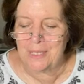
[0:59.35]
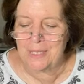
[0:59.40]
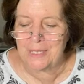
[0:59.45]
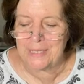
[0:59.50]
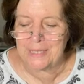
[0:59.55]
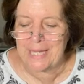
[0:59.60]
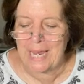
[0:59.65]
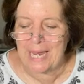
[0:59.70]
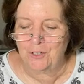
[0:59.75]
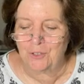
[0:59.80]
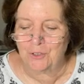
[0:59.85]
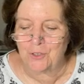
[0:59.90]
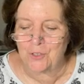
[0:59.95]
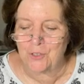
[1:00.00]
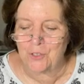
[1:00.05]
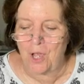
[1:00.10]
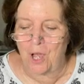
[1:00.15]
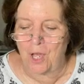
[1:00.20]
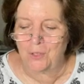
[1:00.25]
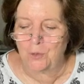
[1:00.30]

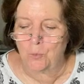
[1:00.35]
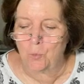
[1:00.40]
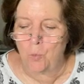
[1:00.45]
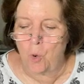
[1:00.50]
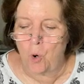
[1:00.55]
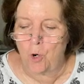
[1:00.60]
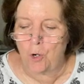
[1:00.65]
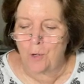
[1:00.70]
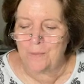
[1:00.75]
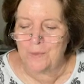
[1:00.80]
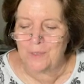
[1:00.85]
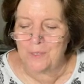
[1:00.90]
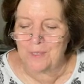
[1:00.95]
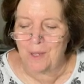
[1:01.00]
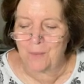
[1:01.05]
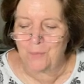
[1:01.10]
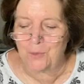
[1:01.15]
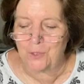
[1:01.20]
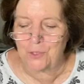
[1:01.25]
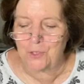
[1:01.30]
skaters on a warm
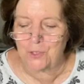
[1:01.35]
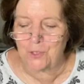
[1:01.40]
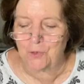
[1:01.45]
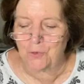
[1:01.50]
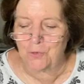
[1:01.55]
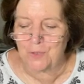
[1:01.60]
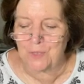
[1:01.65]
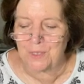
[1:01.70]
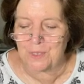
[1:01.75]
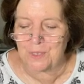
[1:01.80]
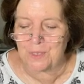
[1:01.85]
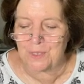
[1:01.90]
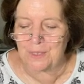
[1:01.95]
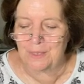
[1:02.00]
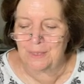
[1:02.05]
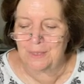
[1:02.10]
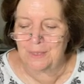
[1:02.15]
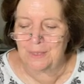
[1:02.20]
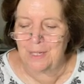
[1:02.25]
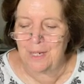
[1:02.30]
summer surface.
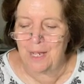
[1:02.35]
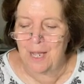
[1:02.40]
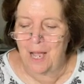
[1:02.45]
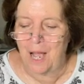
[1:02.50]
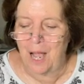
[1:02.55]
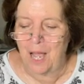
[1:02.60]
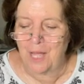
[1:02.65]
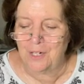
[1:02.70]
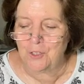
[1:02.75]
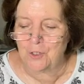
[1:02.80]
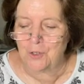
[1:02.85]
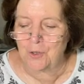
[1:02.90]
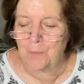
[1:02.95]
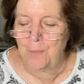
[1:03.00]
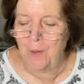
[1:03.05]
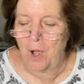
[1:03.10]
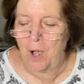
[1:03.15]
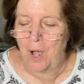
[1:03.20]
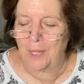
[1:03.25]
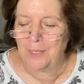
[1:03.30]
Under the
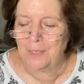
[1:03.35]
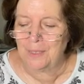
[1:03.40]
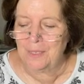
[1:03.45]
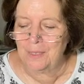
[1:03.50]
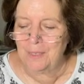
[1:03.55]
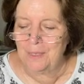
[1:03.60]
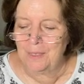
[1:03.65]
pond,